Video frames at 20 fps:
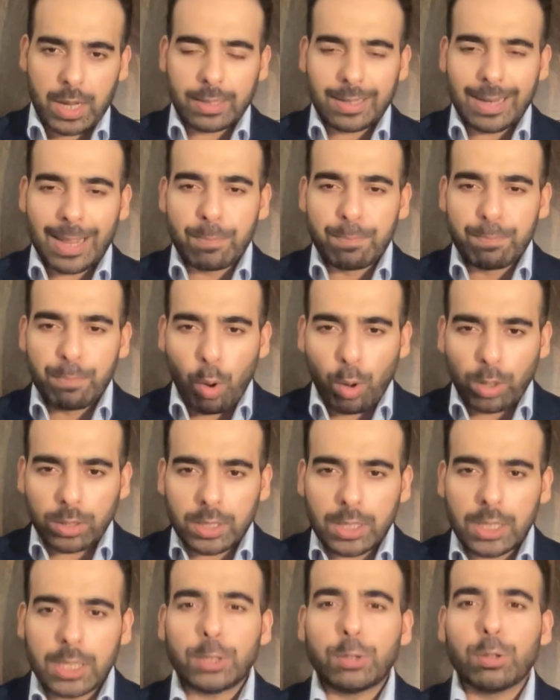Now,
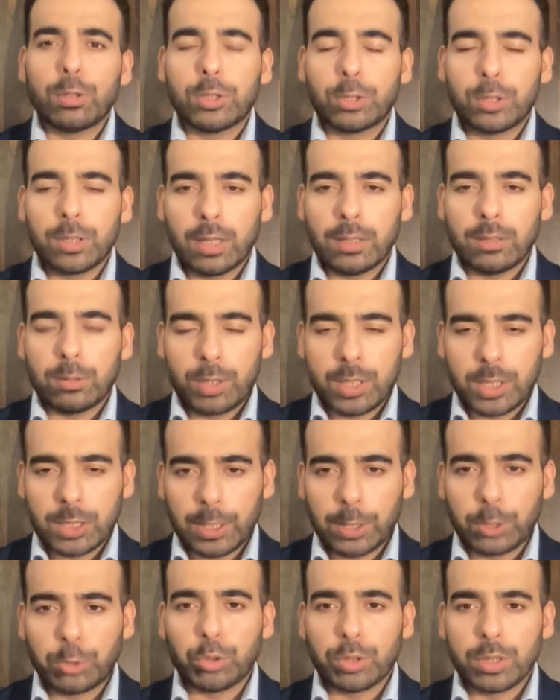both these
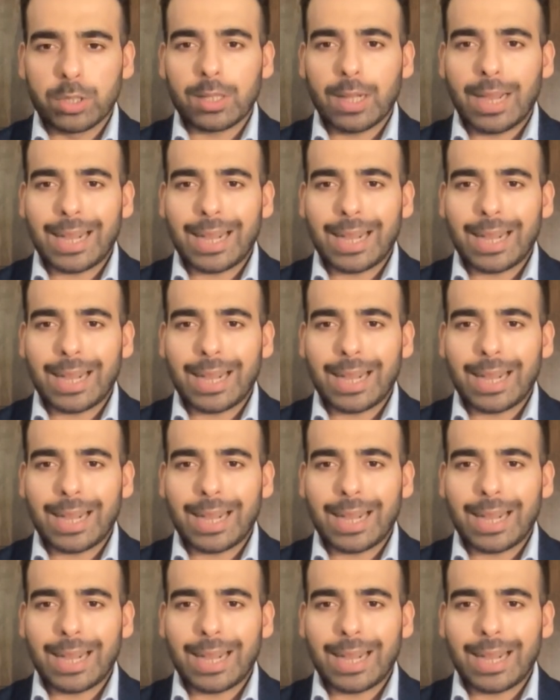jurisdictions